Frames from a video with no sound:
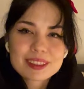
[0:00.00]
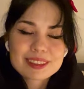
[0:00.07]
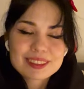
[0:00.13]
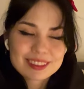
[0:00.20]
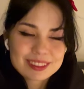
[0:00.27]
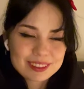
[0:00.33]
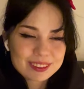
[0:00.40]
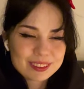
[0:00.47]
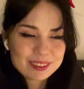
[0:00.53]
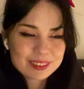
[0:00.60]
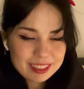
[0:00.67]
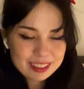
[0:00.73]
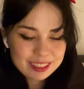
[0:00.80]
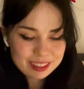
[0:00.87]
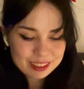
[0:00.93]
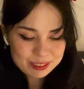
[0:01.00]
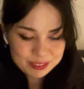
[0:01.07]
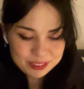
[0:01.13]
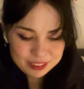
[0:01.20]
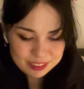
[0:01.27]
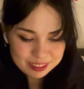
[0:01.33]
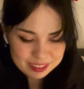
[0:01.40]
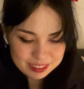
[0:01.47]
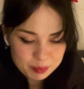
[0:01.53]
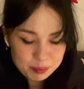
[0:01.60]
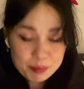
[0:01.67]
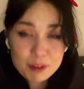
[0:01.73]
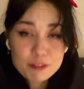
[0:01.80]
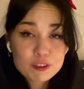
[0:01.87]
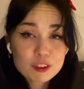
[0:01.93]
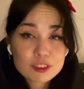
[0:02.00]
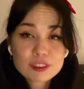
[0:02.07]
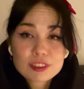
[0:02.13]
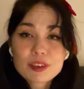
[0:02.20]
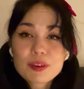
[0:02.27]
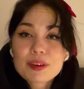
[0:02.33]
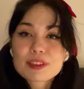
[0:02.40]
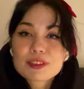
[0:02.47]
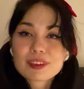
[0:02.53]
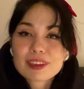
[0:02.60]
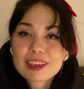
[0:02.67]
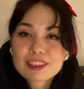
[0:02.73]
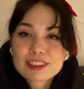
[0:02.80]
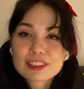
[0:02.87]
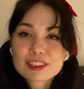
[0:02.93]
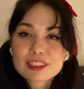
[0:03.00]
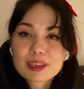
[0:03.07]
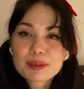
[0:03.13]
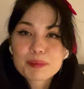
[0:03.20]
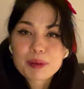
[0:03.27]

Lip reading: So it was my first serious relationship.